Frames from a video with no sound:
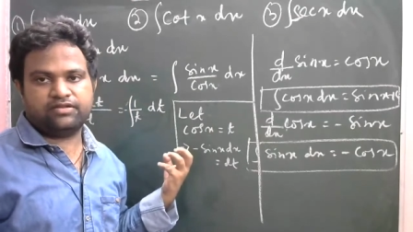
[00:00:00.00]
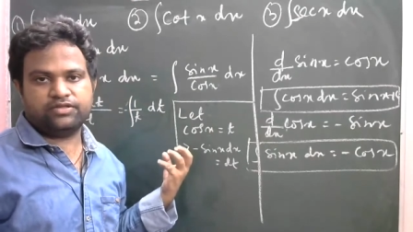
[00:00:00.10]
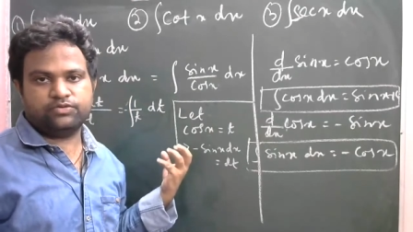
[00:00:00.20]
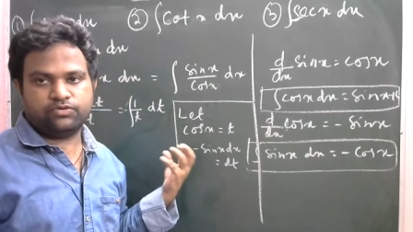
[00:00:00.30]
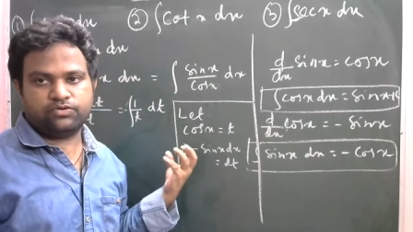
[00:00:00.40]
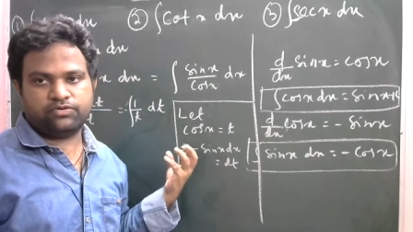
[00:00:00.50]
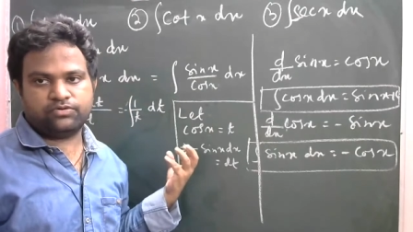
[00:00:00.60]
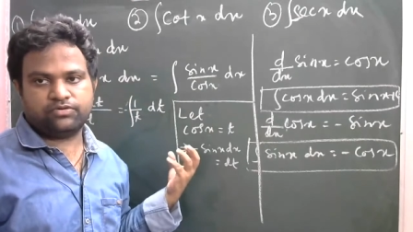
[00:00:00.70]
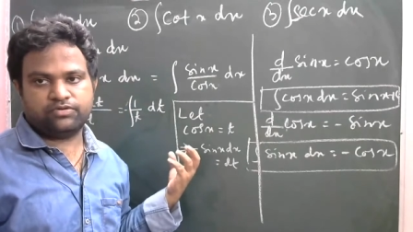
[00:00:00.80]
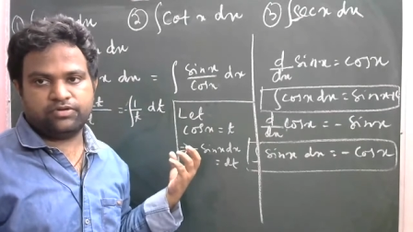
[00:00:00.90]
You
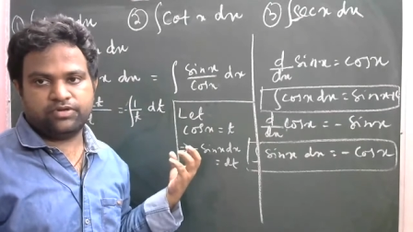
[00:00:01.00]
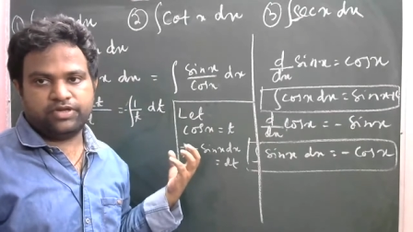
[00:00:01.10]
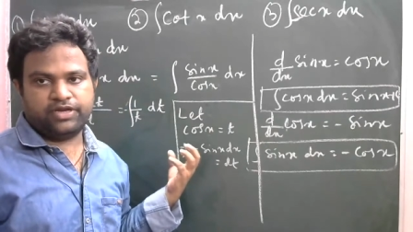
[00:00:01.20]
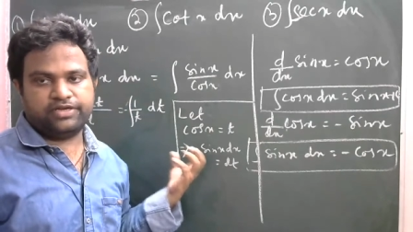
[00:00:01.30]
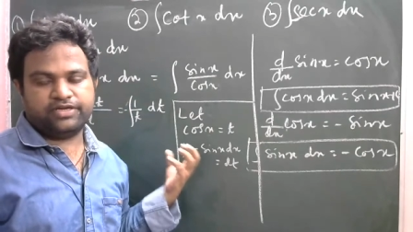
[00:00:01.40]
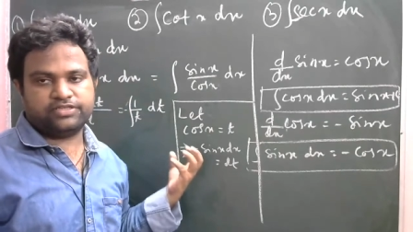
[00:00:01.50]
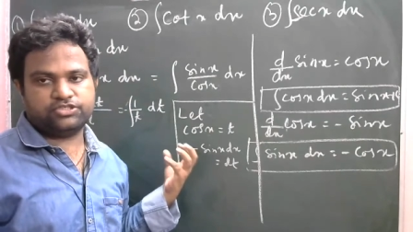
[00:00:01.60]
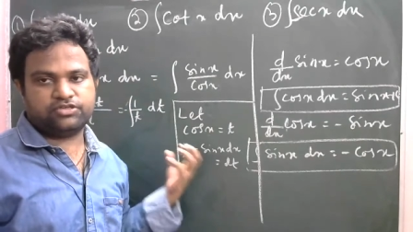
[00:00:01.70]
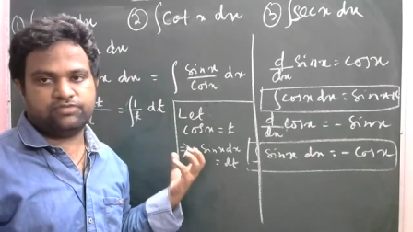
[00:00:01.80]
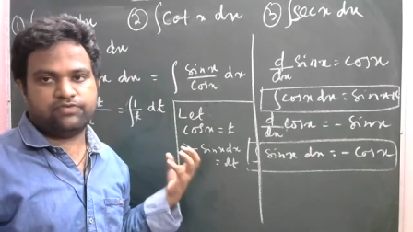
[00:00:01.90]
know,
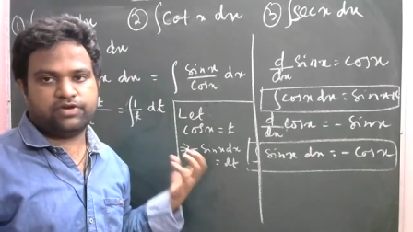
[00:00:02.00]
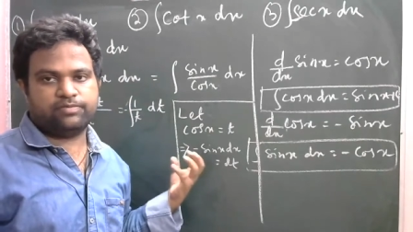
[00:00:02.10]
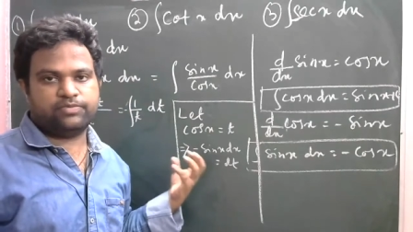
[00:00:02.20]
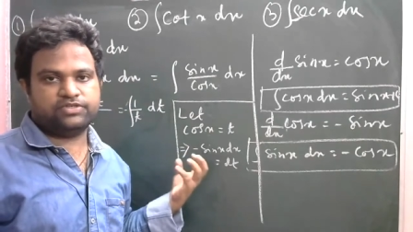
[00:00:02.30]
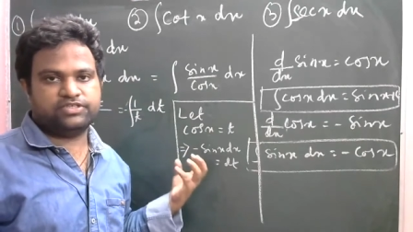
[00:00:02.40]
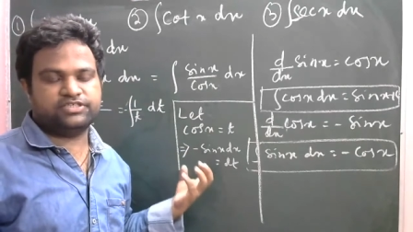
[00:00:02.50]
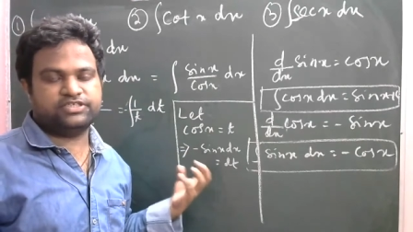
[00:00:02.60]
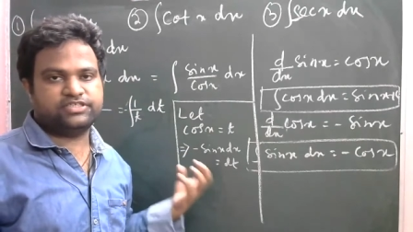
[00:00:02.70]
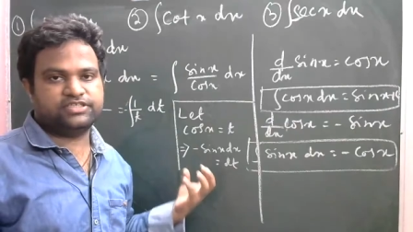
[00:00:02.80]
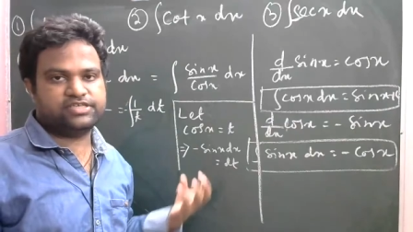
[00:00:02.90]
integration of 1 upon t
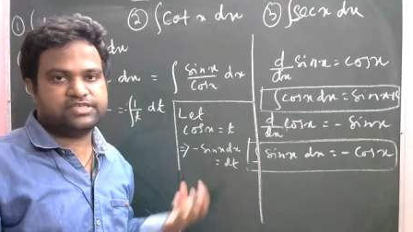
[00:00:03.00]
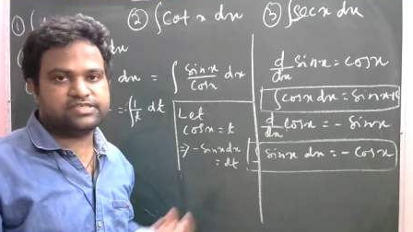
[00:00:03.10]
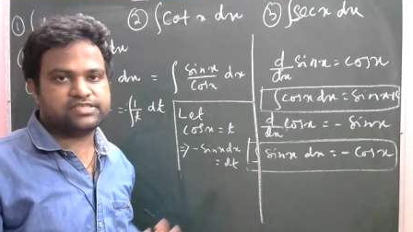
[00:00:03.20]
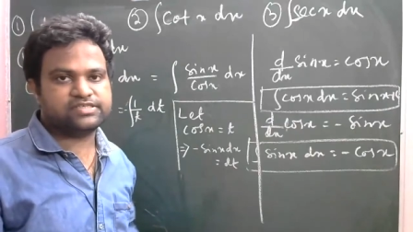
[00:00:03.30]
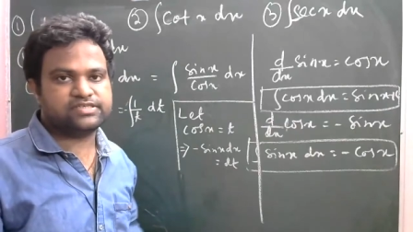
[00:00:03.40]
dt is